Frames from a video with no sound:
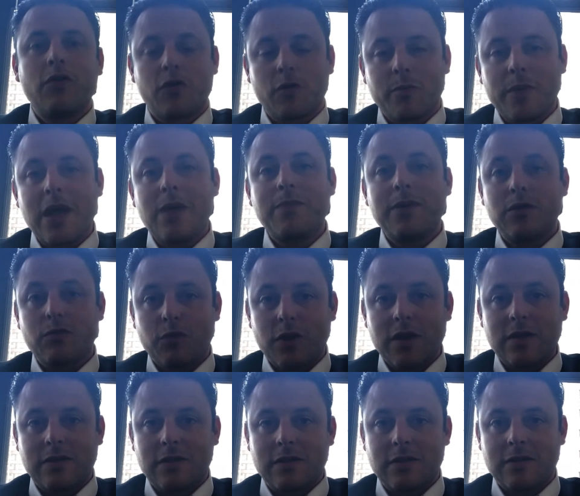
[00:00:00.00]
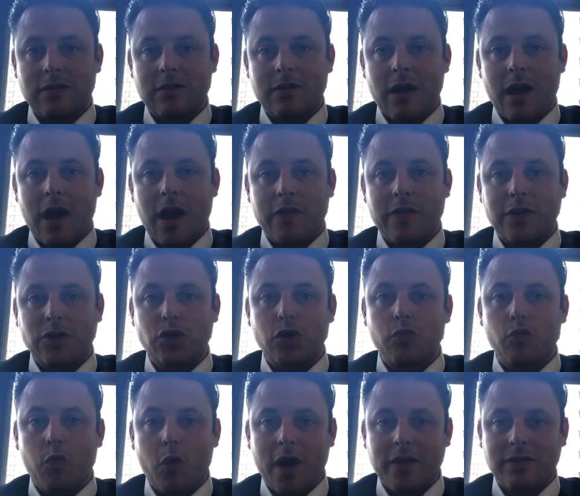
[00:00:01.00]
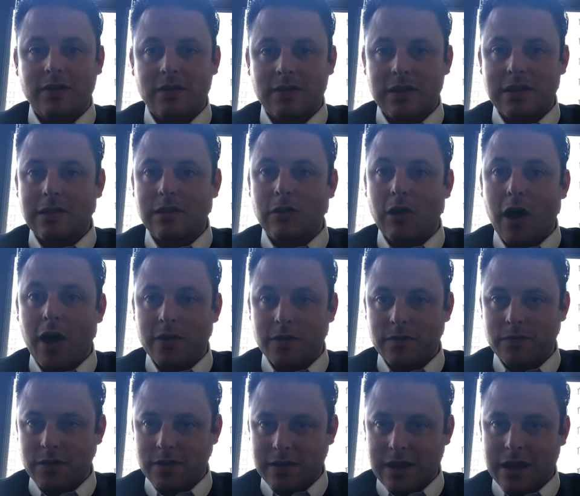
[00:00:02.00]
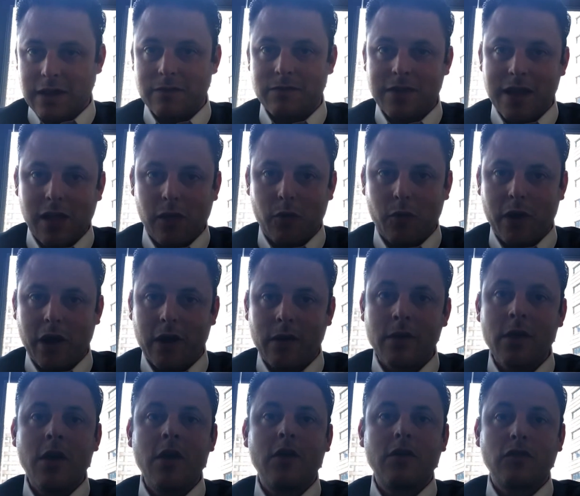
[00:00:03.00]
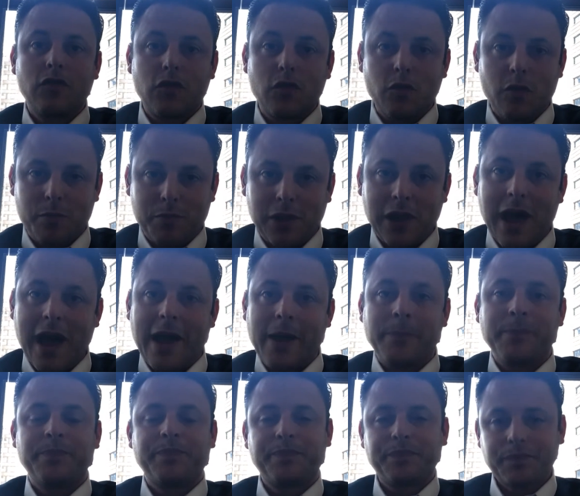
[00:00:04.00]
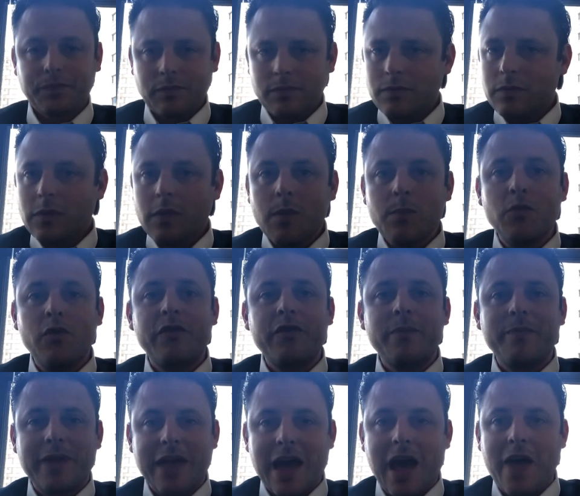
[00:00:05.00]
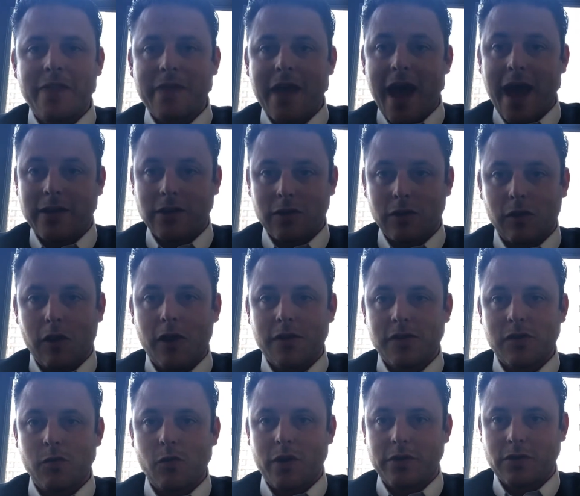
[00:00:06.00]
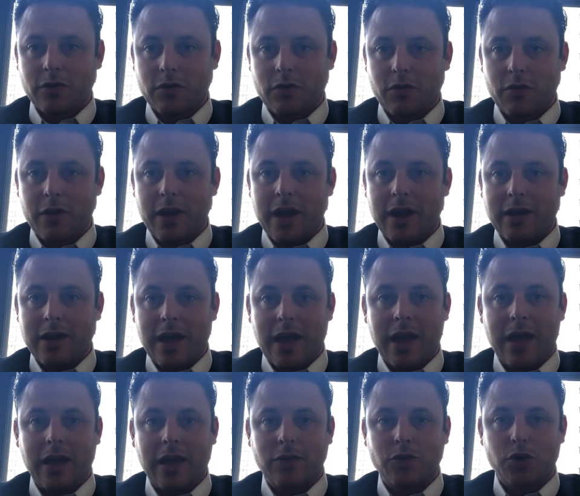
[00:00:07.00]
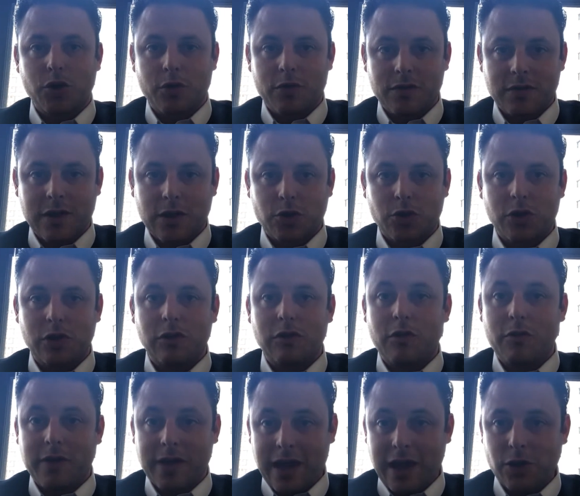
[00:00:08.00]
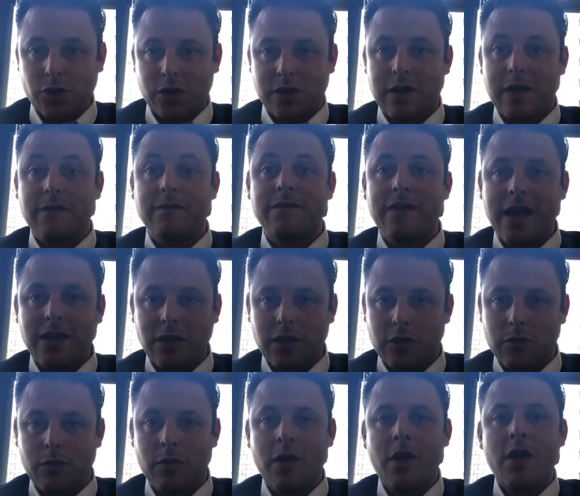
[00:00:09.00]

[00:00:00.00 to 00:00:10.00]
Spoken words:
there may be reasons that you'd want to see the laws of the state of Delaware to apply. Moving beyond that, you'll also want to create a jurisdictional location, a venue